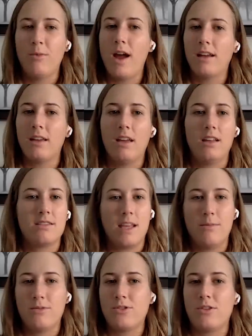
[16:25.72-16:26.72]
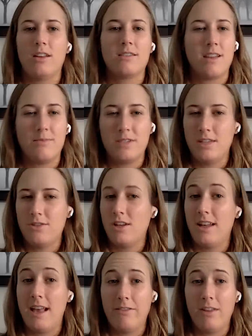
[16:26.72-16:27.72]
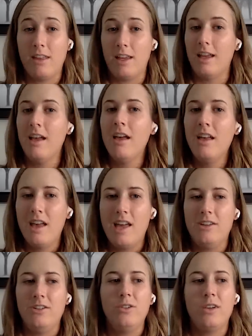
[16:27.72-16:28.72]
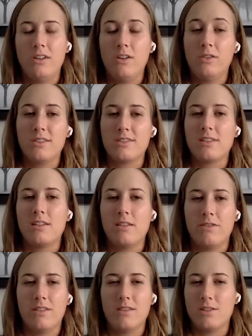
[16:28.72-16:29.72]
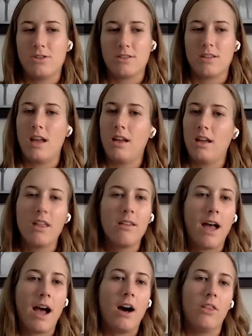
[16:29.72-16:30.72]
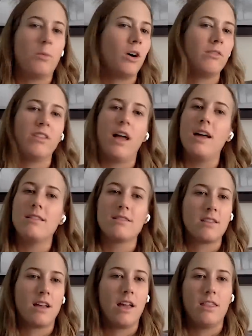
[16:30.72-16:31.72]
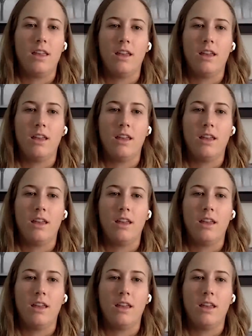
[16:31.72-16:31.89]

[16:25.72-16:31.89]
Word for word: same racket, same string, same tension, everything. And you can notice the difference in just like how the ball flies. I